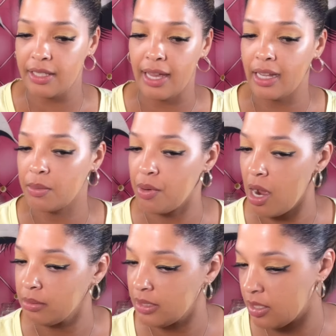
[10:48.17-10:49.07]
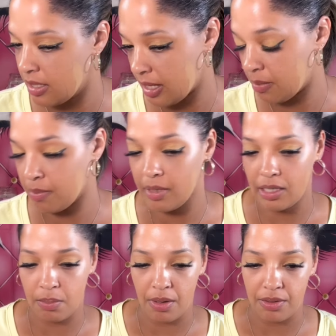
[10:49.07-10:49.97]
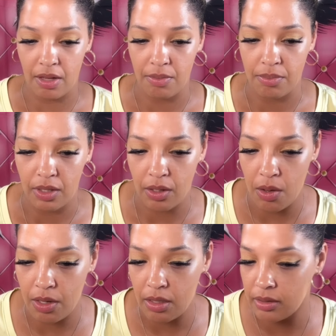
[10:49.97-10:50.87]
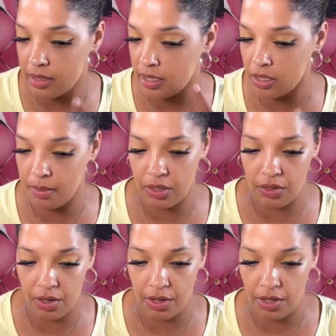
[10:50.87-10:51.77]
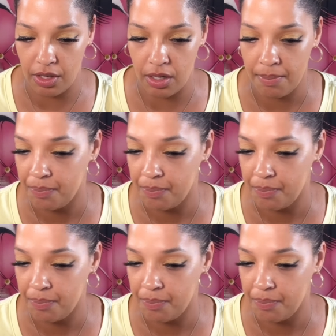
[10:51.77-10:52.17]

like I could probably just like mix both of them. The cocoa looks a little bit darker.